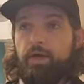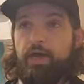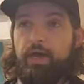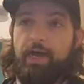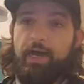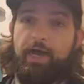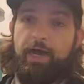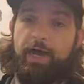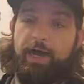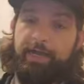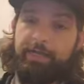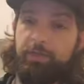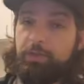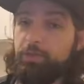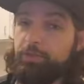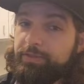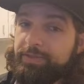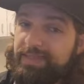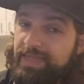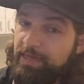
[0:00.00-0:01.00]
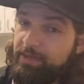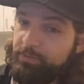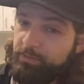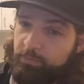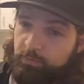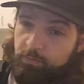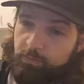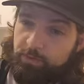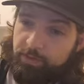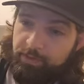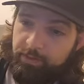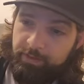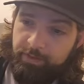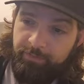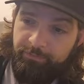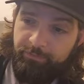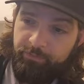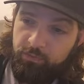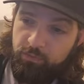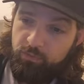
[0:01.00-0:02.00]
I could tell you
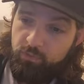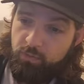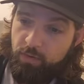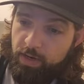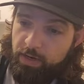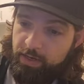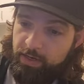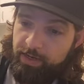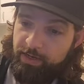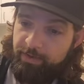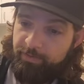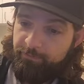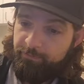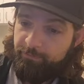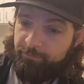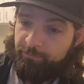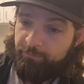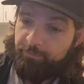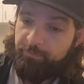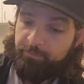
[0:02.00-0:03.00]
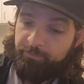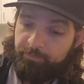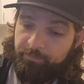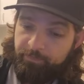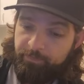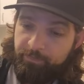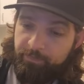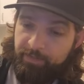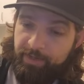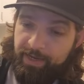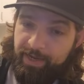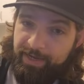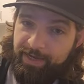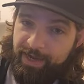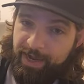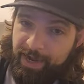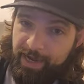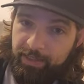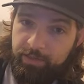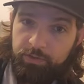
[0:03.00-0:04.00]
if you have an
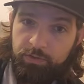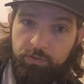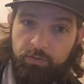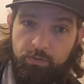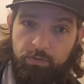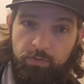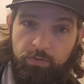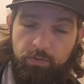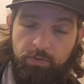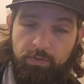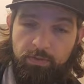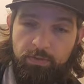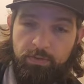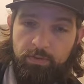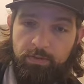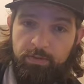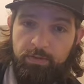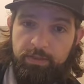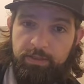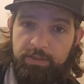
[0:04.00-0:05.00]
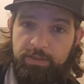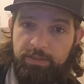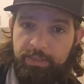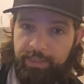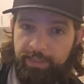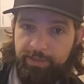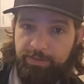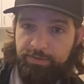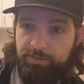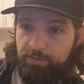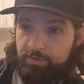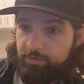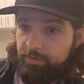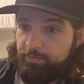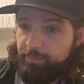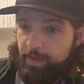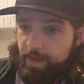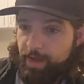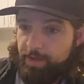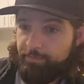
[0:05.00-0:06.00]
actual chance
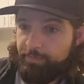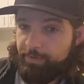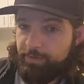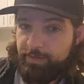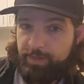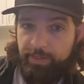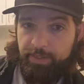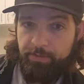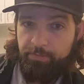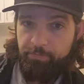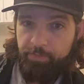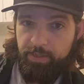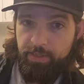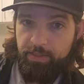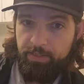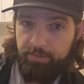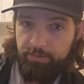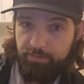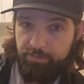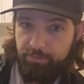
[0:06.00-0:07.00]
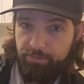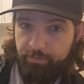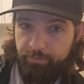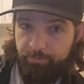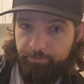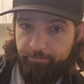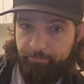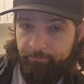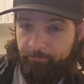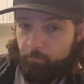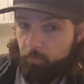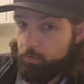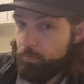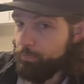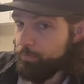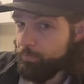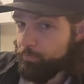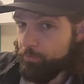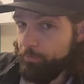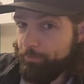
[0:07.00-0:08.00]
of having diabetes, whether
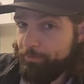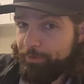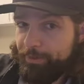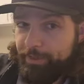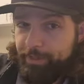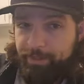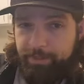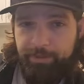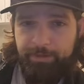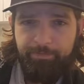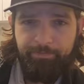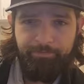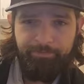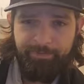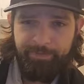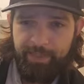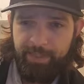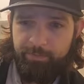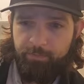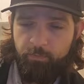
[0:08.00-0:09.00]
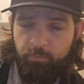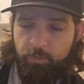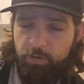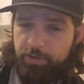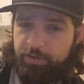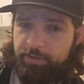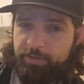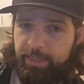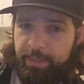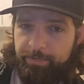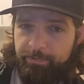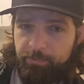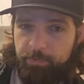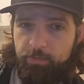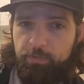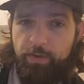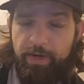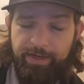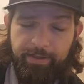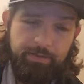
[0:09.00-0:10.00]
you're type 1, type
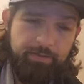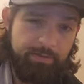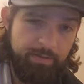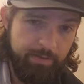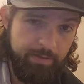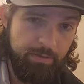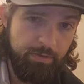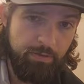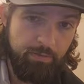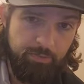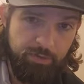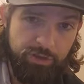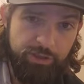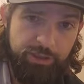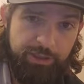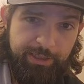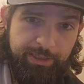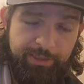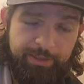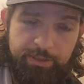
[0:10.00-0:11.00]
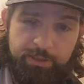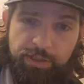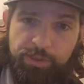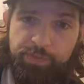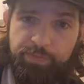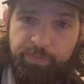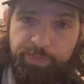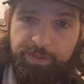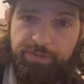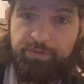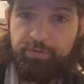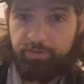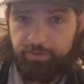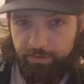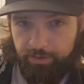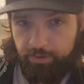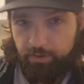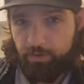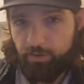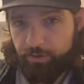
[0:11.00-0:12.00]
2. I could tell you on the machine just based on
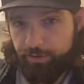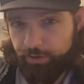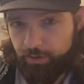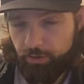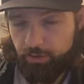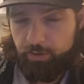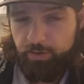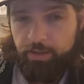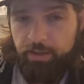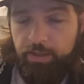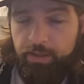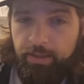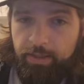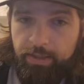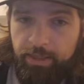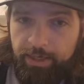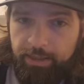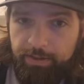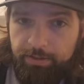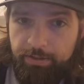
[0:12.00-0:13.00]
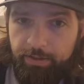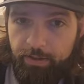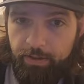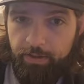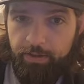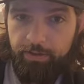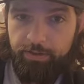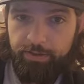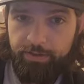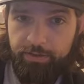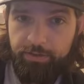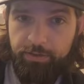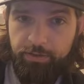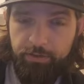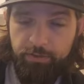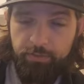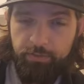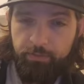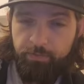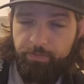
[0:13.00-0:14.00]
the RER and the
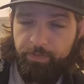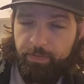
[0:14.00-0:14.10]
REQ.